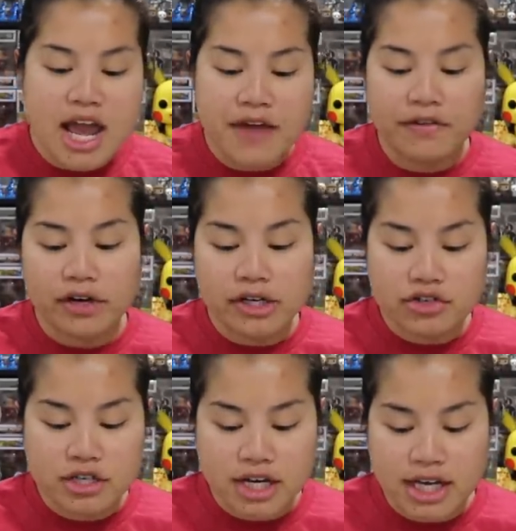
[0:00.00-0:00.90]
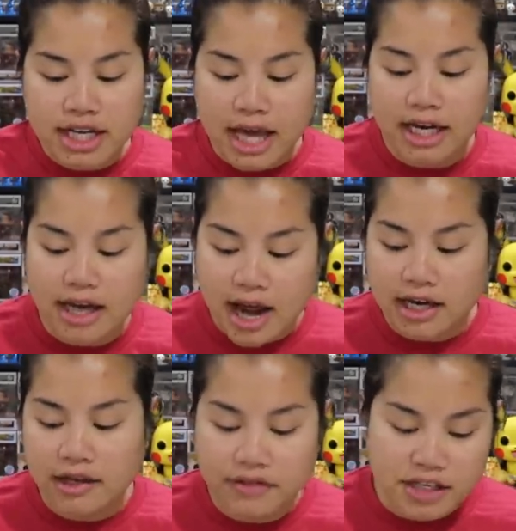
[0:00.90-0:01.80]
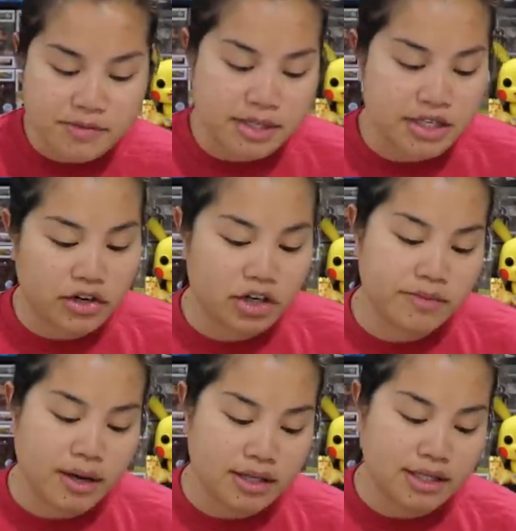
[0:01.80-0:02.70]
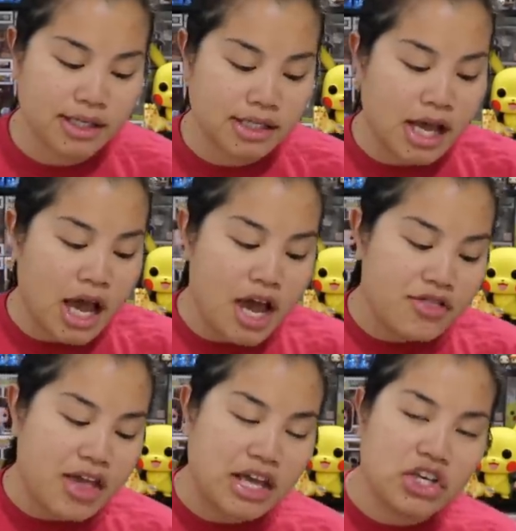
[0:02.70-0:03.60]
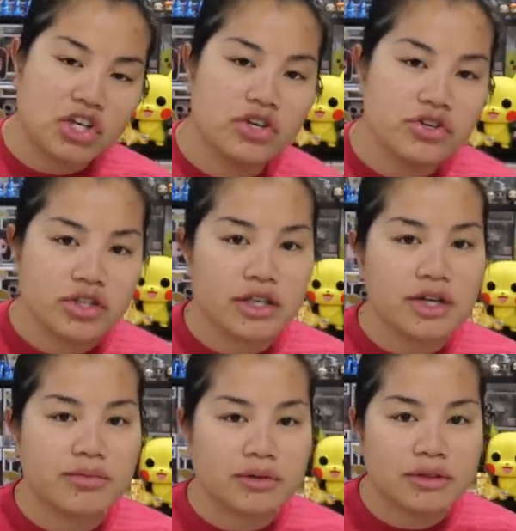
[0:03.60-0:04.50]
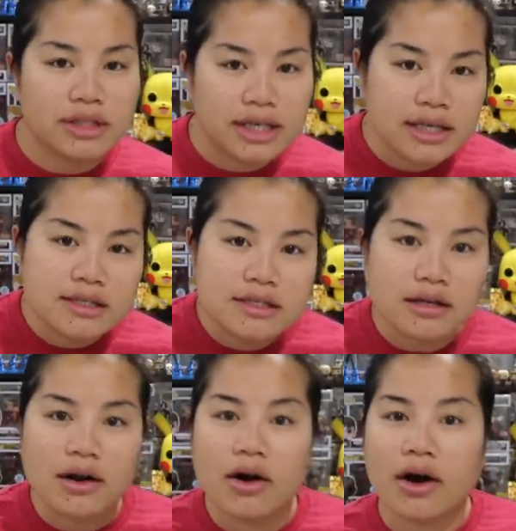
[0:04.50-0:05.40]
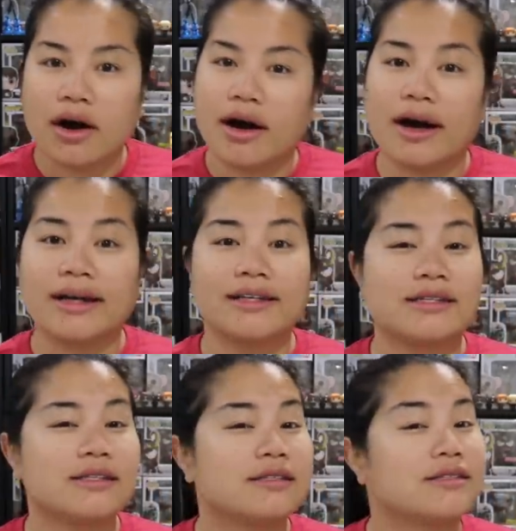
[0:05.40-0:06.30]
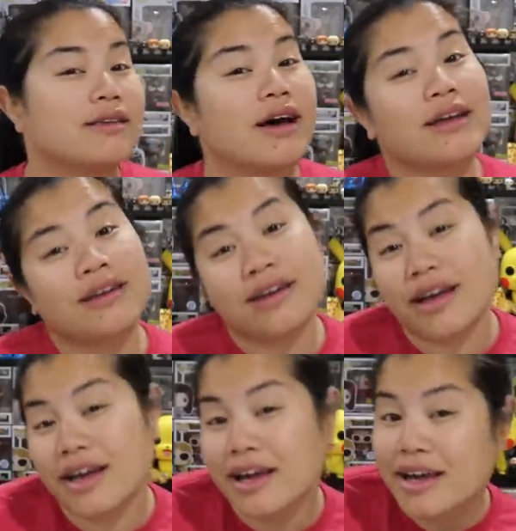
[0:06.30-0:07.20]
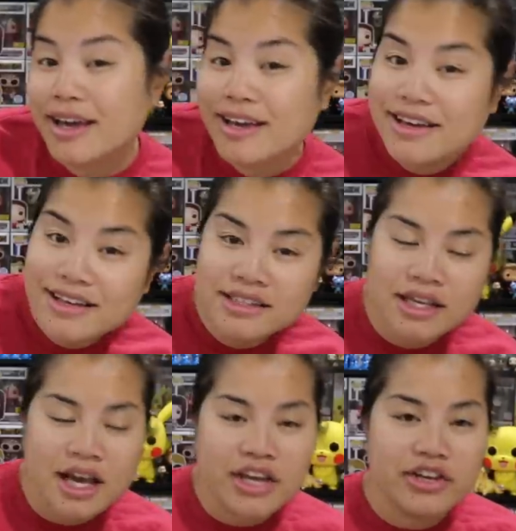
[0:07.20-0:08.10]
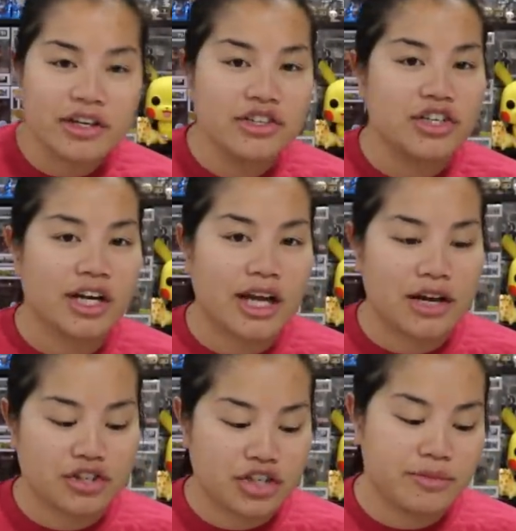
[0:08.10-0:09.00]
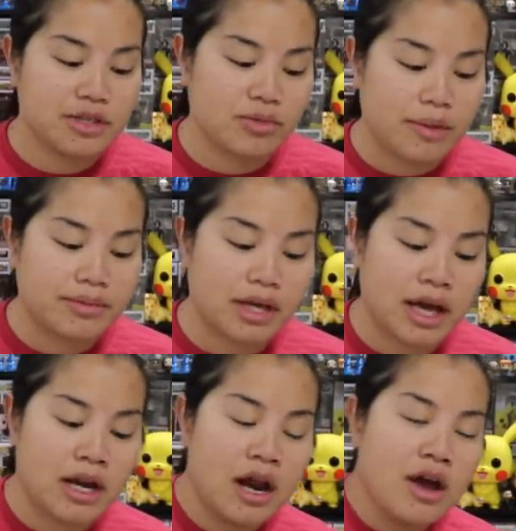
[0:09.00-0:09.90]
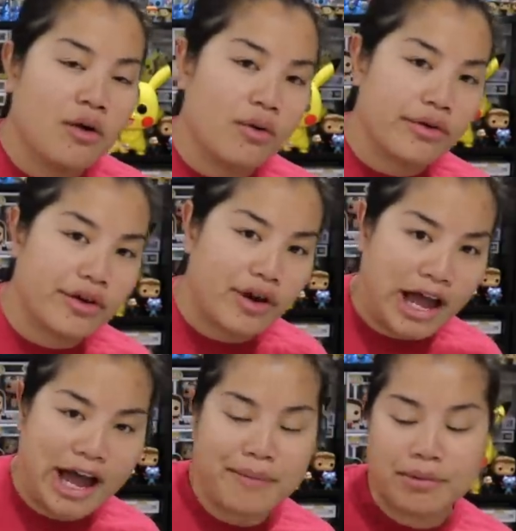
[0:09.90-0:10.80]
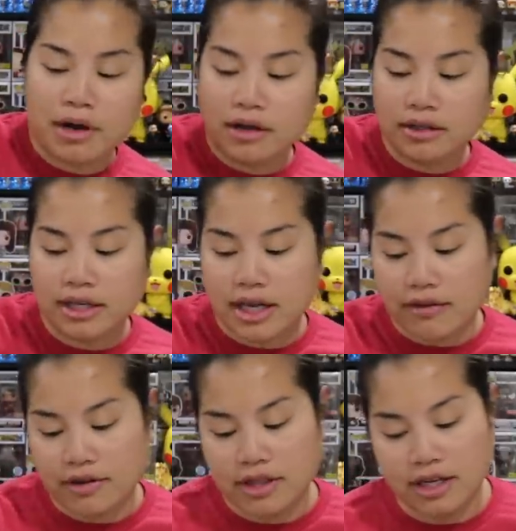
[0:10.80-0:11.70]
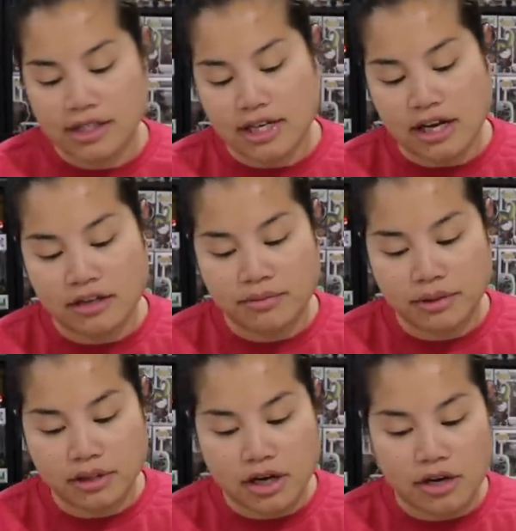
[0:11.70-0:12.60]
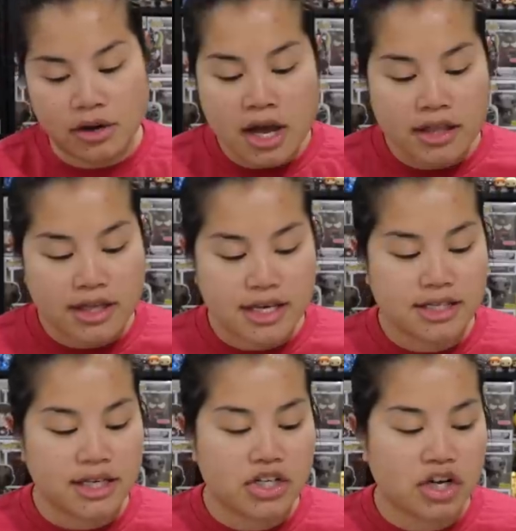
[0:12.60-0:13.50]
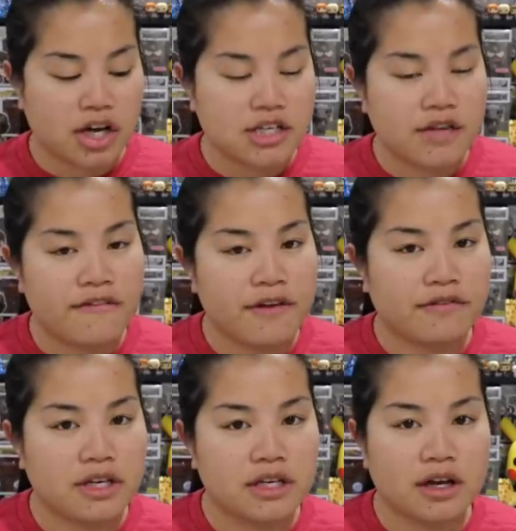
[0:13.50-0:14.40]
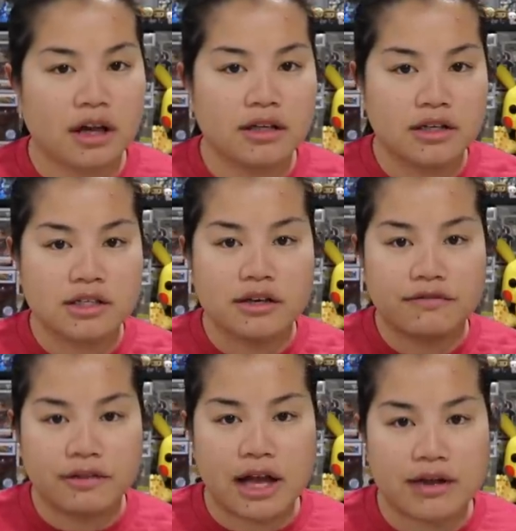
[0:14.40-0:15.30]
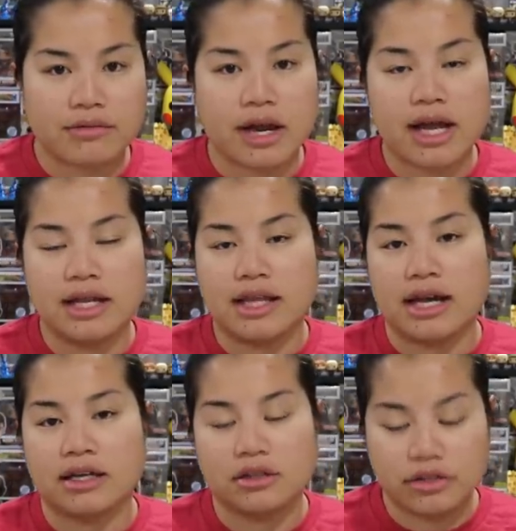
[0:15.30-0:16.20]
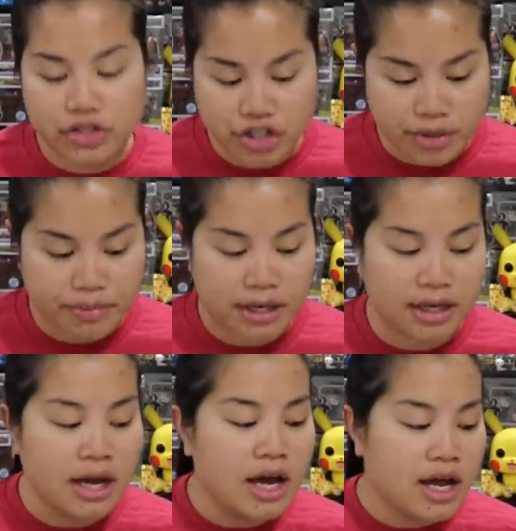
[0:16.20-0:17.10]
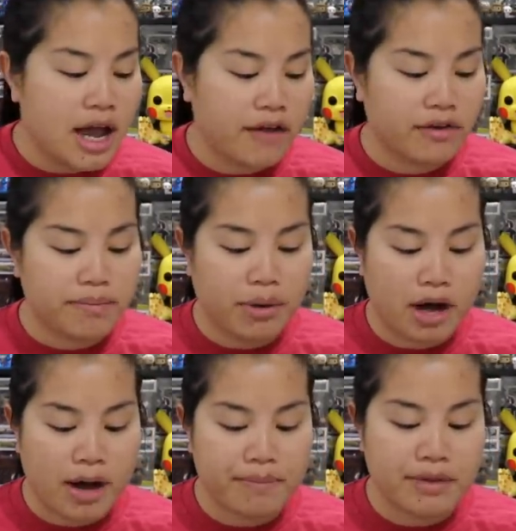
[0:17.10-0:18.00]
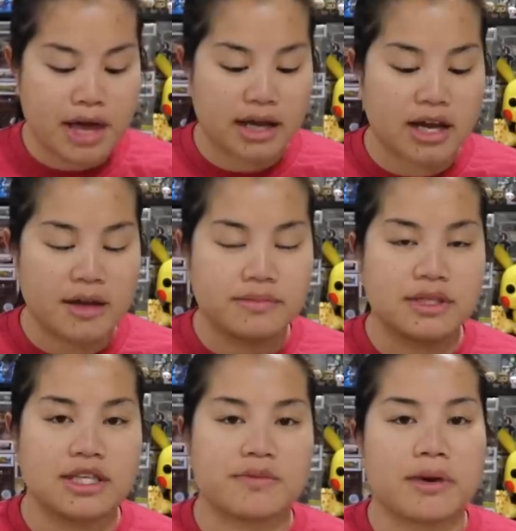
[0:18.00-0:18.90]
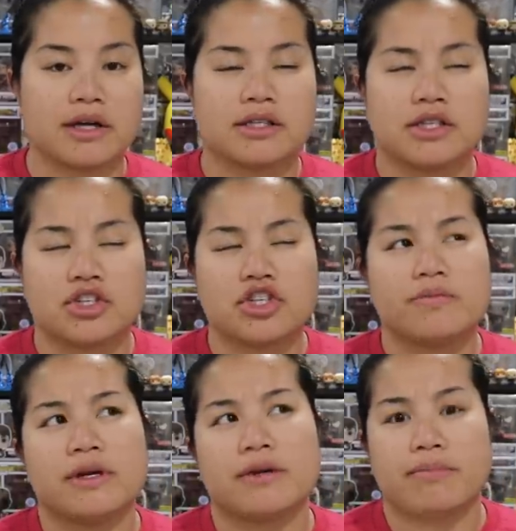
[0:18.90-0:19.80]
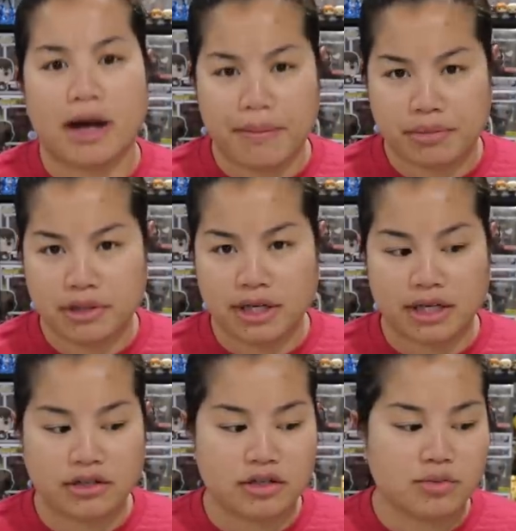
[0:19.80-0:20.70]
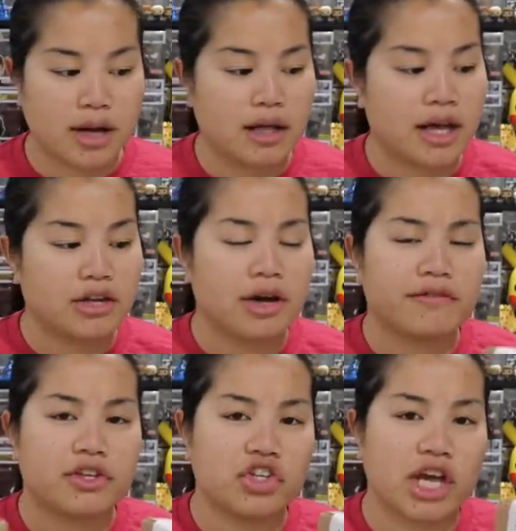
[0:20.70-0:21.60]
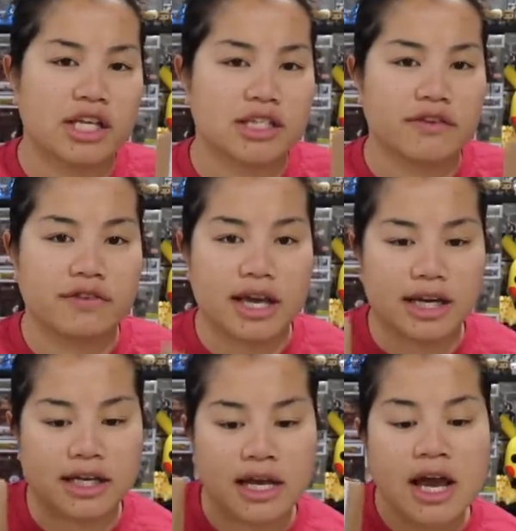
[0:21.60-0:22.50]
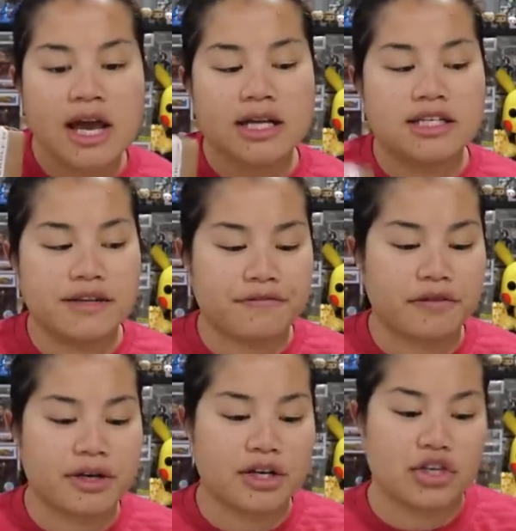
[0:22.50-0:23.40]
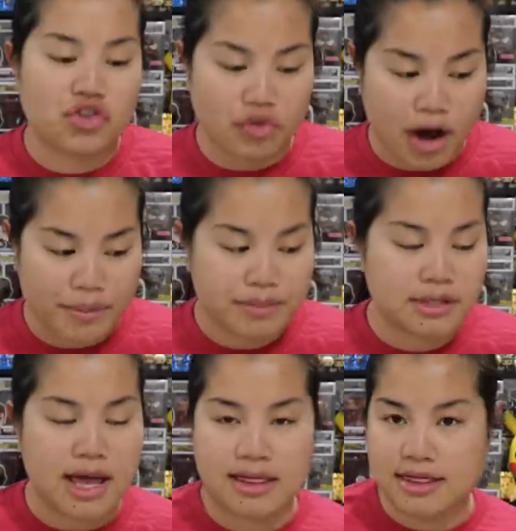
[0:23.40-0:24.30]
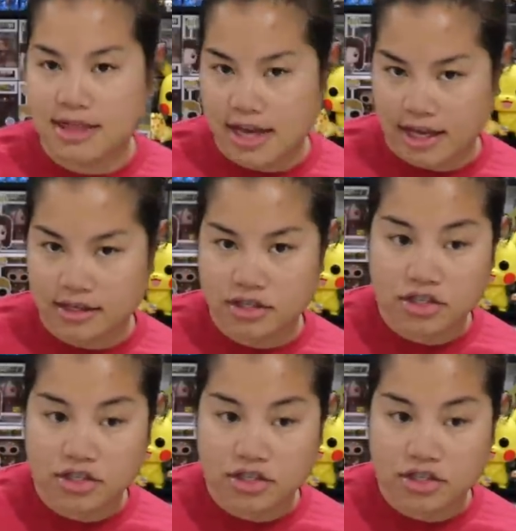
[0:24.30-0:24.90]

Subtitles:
If you're interested in getting any of these Mysterious boxes, they usually release on Sundays. You can check out Shumi's website or their app. I'll link everything down below. These each cost $15 flat rate. That includes shipping. Every pop that comes in these boxes should be in a pop protector as well, and you have the chance of getting different drops and things.